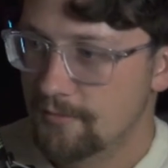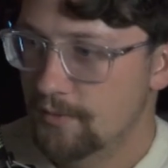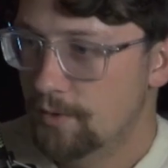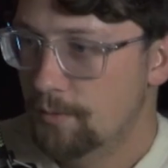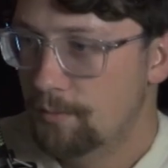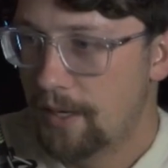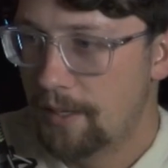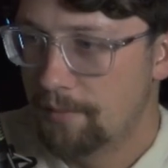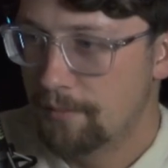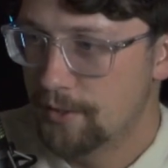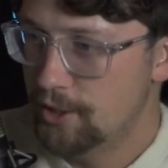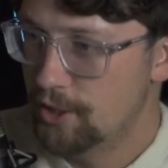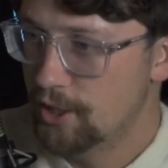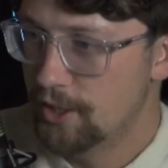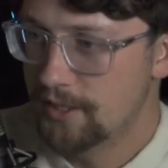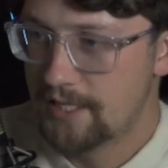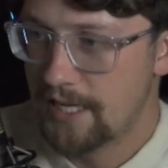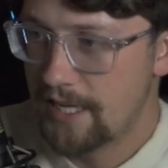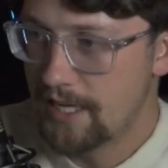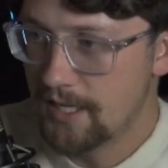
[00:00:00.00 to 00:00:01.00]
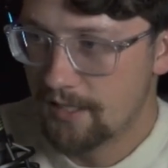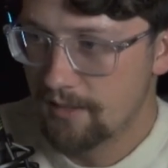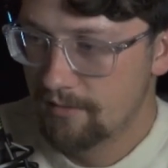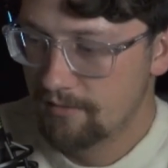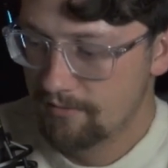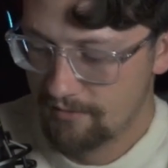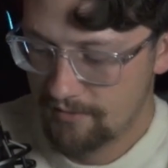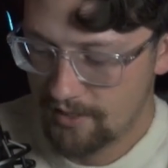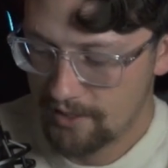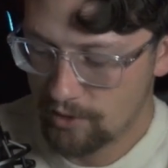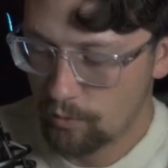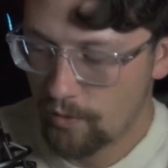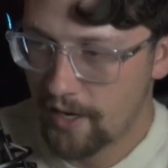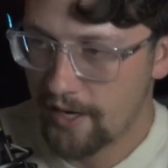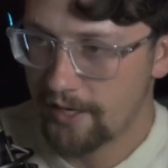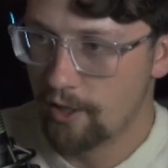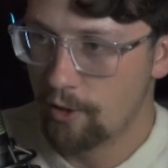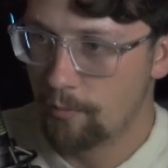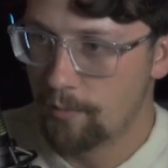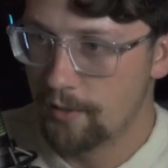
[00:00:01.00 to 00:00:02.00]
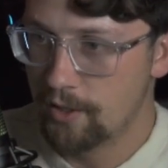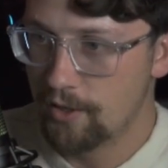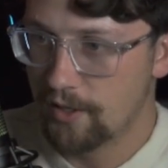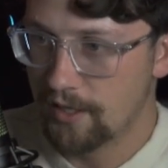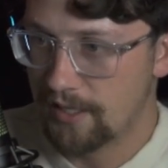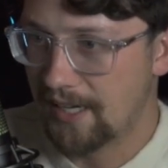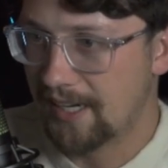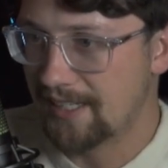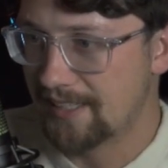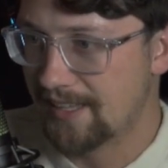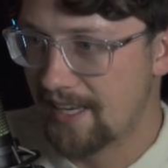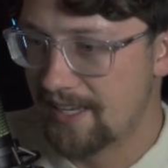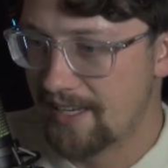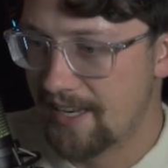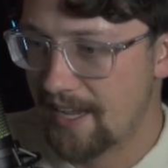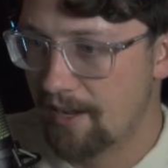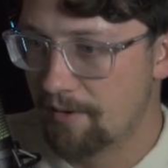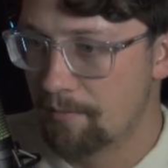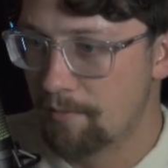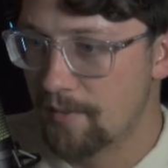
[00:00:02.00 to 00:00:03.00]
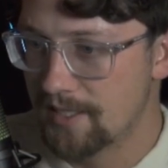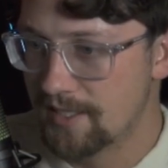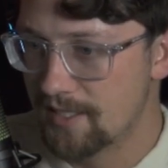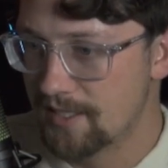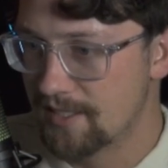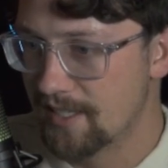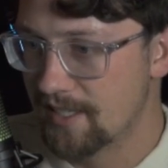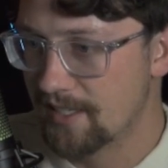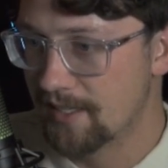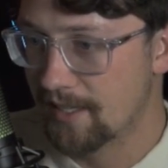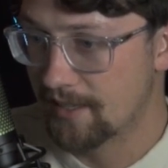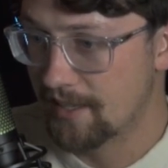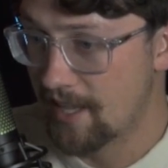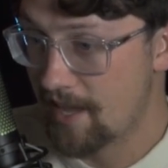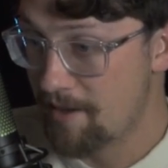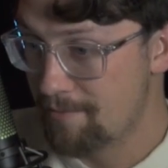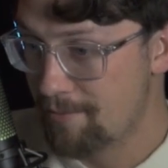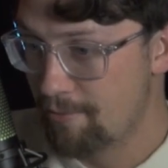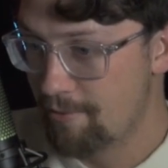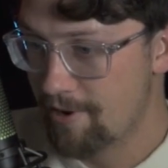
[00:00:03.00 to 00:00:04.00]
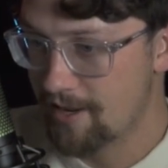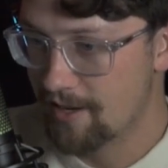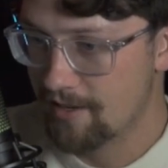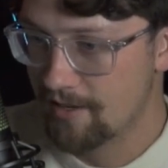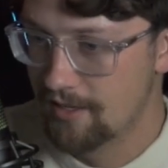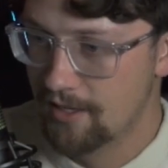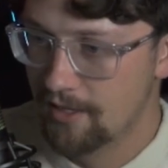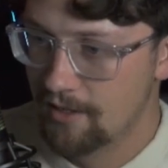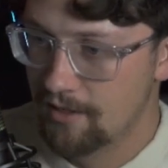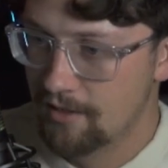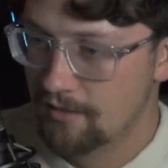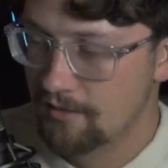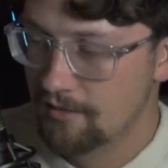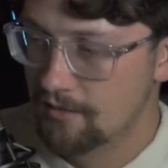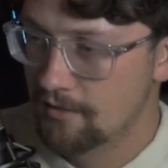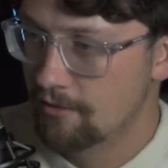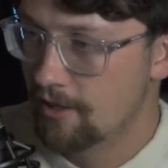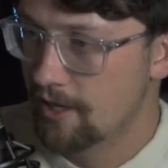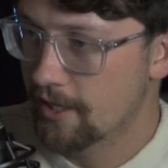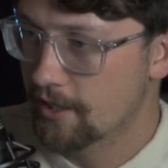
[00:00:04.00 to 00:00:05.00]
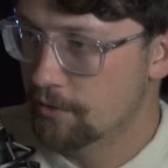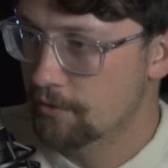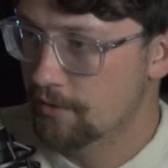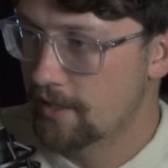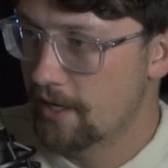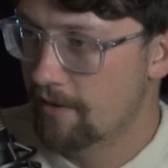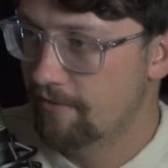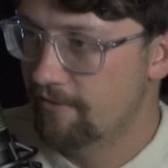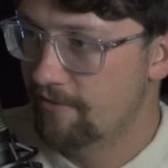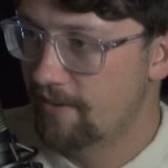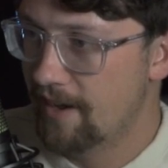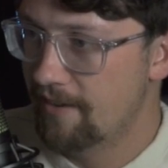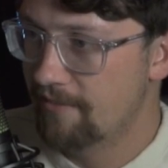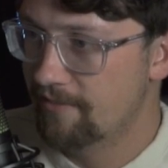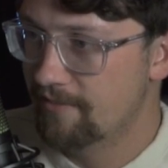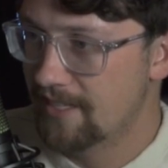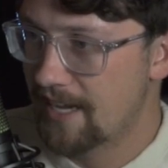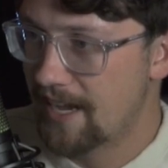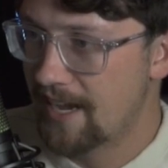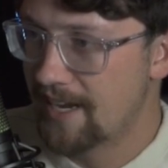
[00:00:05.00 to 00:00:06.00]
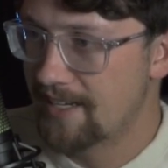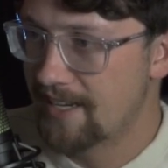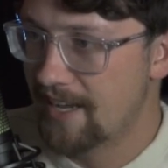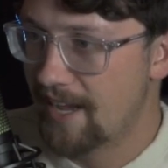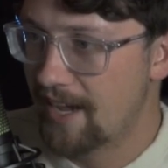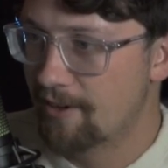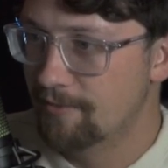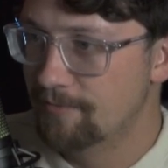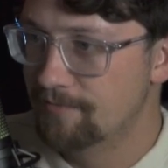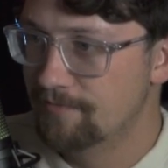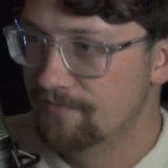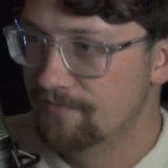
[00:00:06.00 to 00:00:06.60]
probably should take. It's wide open. You can knock that down. Misses it. At that point, Rockets are down 5. Tied now.